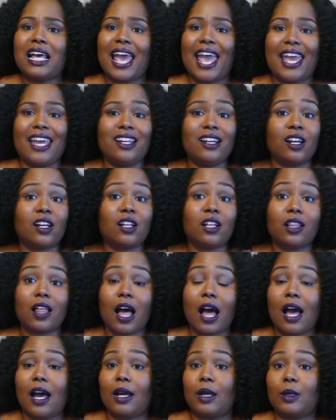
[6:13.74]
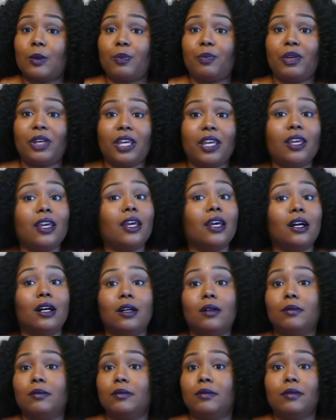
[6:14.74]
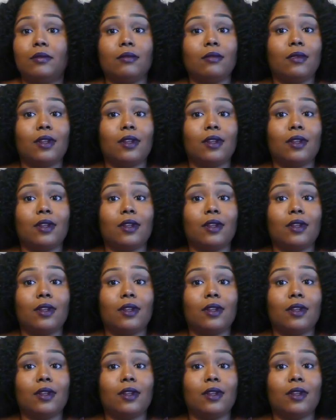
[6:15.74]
8 o'clock p.m.